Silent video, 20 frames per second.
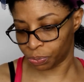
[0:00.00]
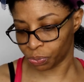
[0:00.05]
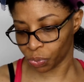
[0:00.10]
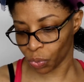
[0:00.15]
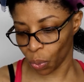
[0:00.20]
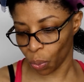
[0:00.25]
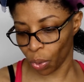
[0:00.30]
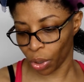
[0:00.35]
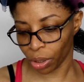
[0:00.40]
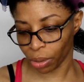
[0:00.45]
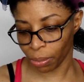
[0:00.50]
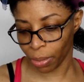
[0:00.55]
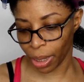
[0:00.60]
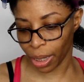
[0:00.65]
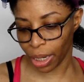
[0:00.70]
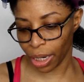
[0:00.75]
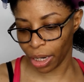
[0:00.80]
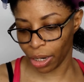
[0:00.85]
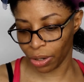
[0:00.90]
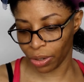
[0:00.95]
work my
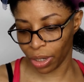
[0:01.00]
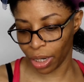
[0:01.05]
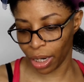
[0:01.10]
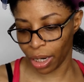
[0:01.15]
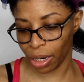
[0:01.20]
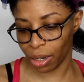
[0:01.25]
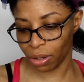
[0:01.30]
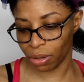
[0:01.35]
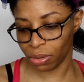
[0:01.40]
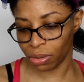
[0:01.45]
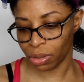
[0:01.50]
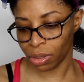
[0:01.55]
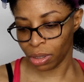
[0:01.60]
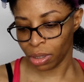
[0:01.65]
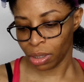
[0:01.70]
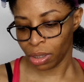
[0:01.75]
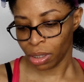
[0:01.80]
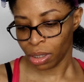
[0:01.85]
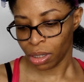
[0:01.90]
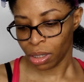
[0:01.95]
hair down,
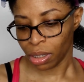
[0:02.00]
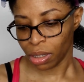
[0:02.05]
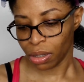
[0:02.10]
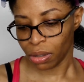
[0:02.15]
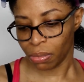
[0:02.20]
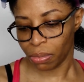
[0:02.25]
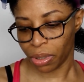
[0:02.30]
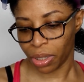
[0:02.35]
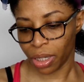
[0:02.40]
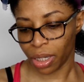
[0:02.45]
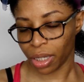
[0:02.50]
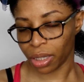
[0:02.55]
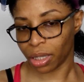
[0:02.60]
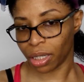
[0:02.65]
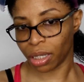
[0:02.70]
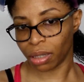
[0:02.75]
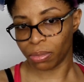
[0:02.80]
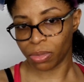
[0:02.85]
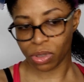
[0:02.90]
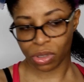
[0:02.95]
but I
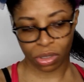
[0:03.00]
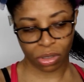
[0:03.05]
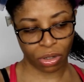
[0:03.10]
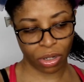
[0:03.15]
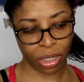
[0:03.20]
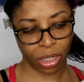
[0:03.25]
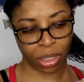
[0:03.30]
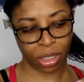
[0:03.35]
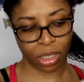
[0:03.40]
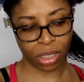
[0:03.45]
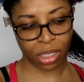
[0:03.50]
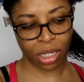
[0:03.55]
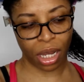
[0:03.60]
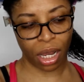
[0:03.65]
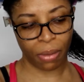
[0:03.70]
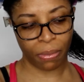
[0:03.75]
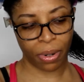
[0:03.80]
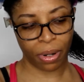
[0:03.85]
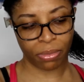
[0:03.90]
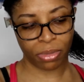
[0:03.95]
think I'm gonna start at the
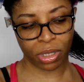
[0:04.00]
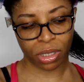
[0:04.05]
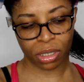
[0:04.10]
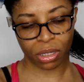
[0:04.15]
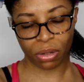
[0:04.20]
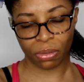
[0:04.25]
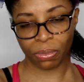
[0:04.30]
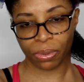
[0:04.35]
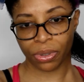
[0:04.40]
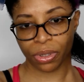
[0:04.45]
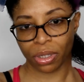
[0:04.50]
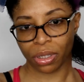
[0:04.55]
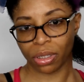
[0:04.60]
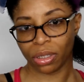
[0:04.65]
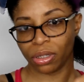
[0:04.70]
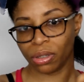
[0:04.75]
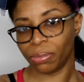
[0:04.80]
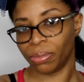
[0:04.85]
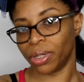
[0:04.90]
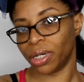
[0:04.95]
top. I'm just gonna put a
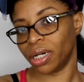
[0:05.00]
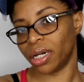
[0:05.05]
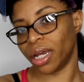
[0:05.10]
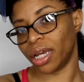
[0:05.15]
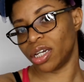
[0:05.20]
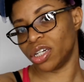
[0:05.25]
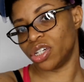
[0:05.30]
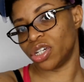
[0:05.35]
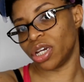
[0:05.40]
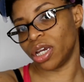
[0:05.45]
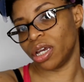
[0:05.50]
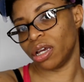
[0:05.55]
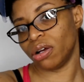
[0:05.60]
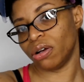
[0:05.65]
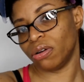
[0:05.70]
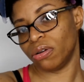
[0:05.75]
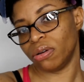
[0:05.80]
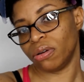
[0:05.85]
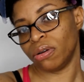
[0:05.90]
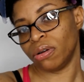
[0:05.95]
little bit of that
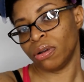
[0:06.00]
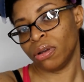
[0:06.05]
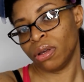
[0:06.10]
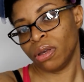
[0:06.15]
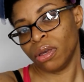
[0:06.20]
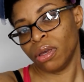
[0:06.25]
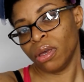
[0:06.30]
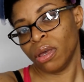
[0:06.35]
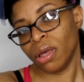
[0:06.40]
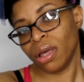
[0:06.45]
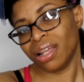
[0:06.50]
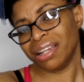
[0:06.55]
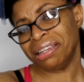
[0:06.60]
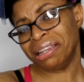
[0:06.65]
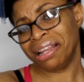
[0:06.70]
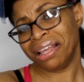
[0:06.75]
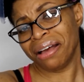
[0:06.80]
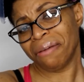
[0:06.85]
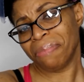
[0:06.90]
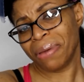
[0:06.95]
gel, a
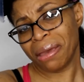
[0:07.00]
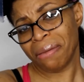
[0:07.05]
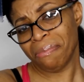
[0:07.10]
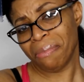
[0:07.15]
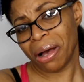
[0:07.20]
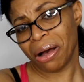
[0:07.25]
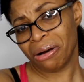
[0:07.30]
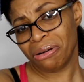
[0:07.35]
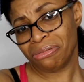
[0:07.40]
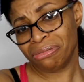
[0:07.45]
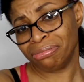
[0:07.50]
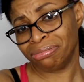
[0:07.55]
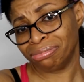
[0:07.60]
little bit more.